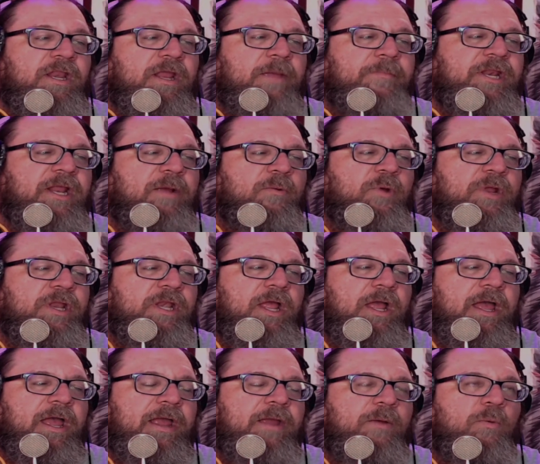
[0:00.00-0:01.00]
I mean, I
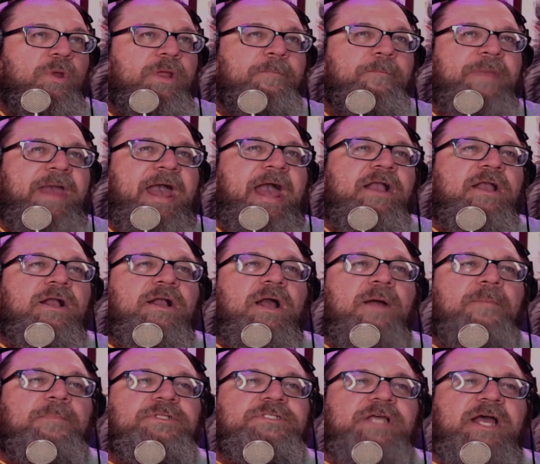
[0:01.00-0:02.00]
went back a
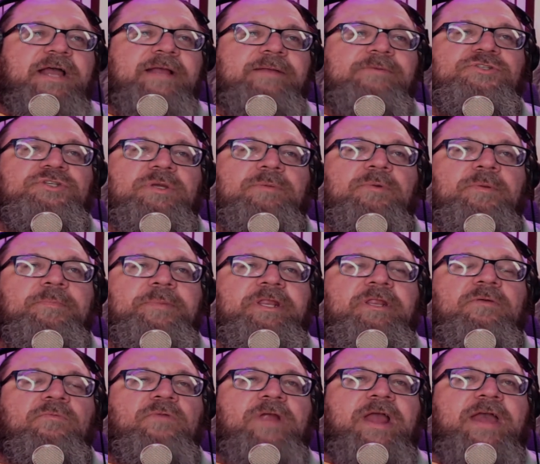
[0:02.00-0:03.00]
couple times. Jim
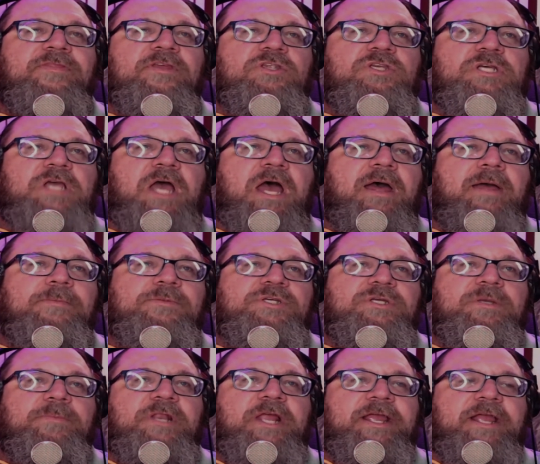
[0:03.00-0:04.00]
Urbina ran the job.
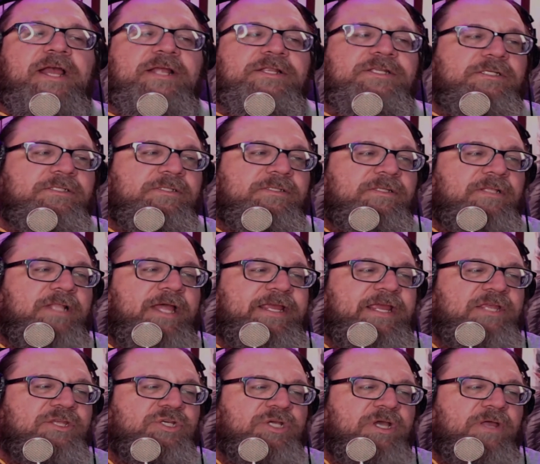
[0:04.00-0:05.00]
Jim and I got to like
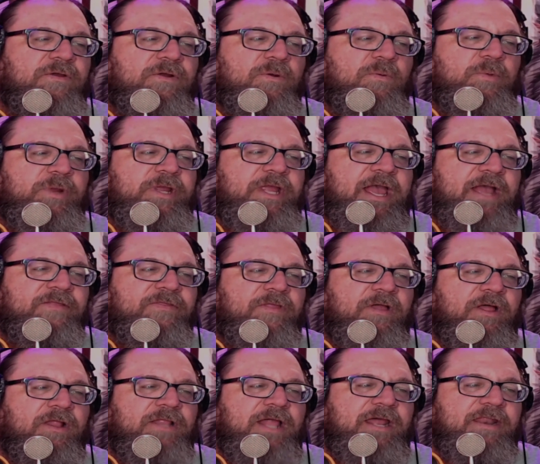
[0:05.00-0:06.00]
each other. We had
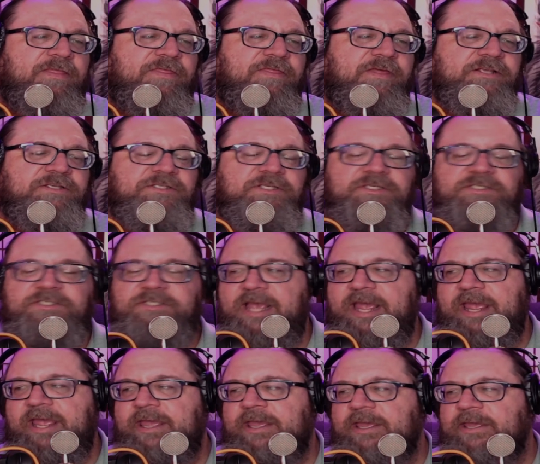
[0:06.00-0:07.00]
a lot of things to
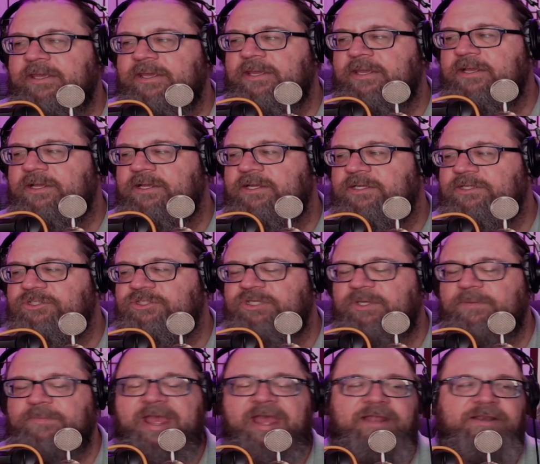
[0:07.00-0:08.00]
say.
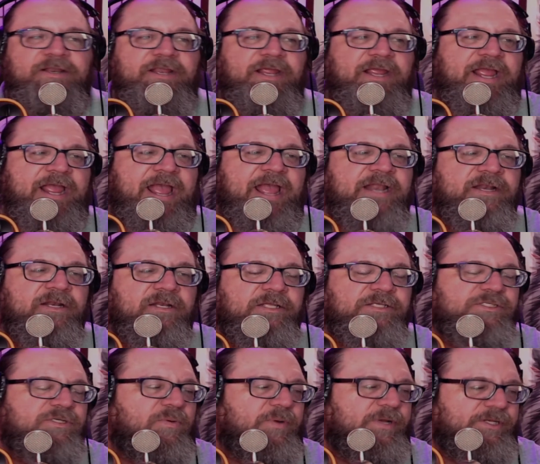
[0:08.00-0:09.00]
Jim had
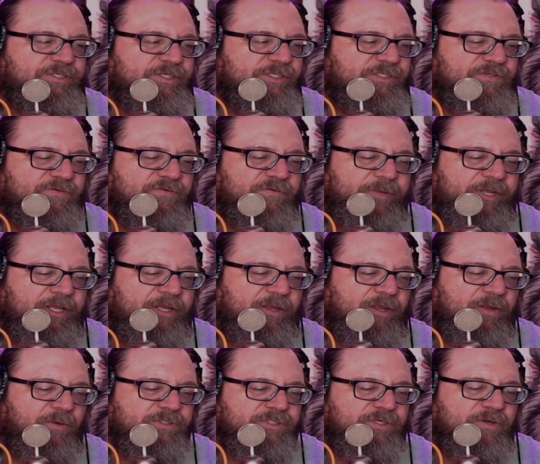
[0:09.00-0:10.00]
endless questions for me.
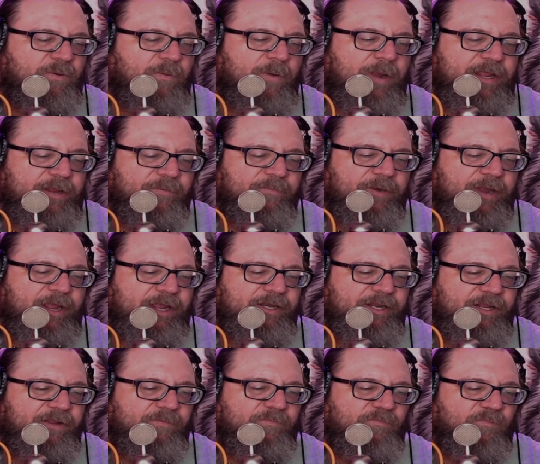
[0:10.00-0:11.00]
It was great, right?
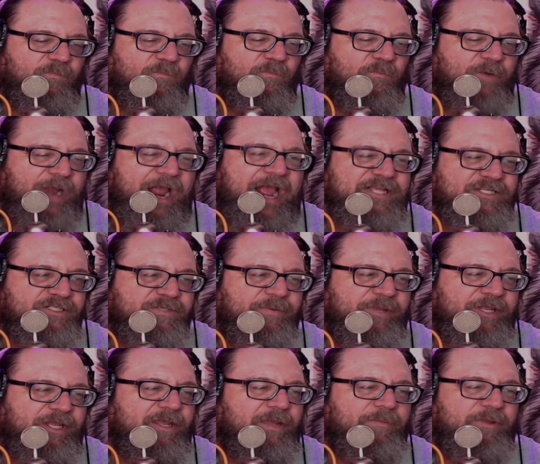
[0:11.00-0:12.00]
He razzed
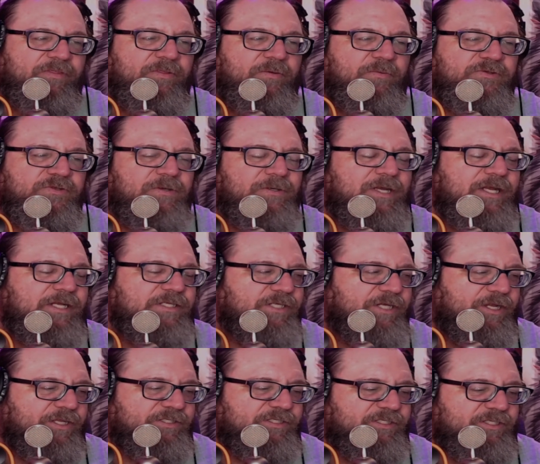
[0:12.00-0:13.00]
me. I mean, there was all kinds of
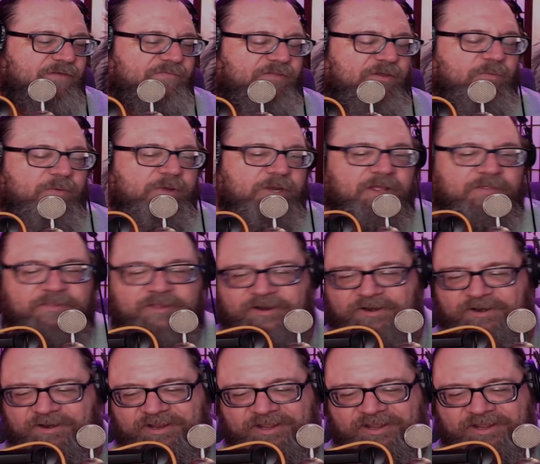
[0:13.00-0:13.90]
good stuff that went on there.